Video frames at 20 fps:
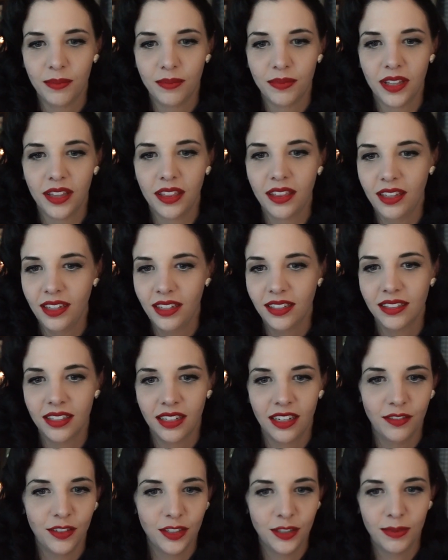the things that
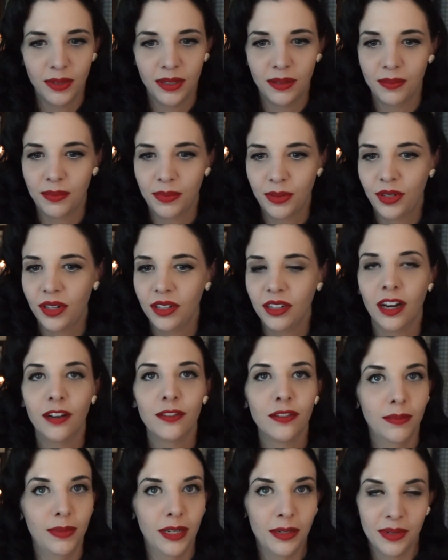I've just been putting
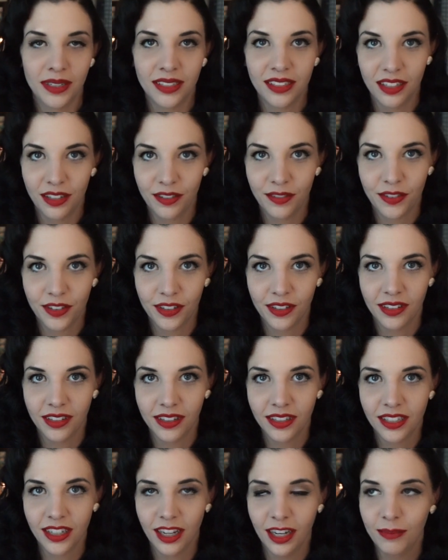off about myself for a
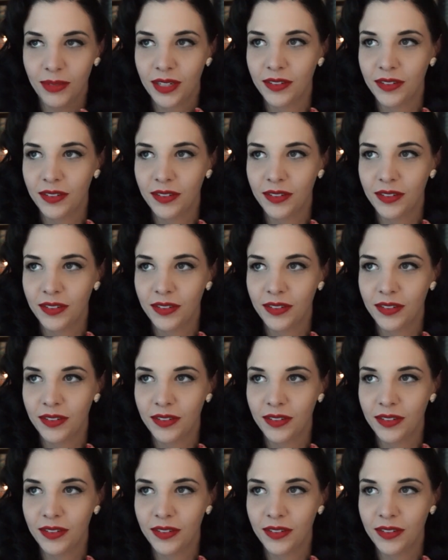long time.